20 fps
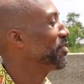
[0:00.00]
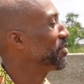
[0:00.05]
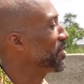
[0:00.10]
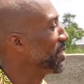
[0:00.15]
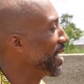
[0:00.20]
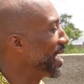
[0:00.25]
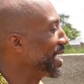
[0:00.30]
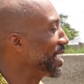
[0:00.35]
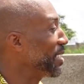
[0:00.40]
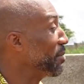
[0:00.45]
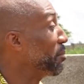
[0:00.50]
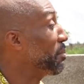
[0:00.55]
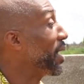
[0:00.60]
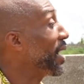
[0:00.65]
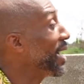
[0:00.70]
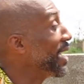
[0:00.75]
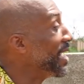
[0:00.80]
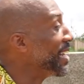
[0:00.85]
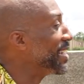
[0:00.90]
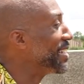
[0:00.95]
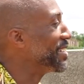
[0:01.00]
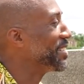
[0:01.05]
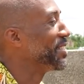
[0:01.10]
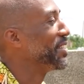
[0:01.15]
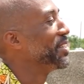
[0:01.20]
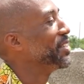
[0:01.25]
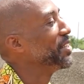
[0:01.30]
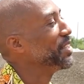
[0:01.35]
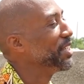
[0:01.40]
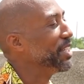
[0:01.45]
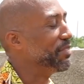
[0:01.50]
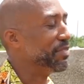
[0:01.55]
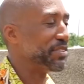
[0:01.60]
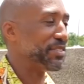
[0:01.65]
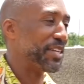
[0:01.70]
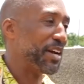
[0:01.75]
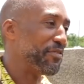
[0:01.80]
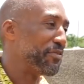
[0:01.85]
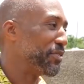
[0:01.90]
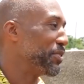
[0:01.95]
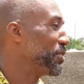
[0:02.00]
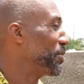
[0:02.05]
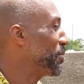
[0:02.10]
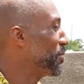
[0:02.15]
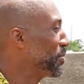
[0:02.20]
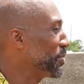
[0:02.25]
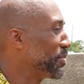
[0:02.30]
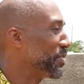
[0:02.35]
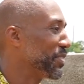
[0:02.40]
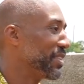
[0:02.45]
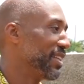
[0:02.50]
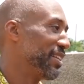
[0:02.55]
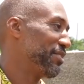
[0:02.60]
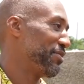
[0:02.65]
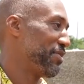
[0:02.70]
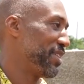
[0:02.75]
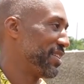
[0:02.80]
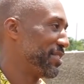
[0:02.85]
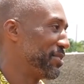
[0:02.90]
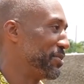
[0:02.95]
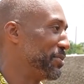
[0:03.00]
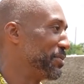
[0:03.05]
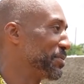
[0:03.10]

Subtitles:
If you like it, buy it. Uh-huh. If it's not for you, that's fine too.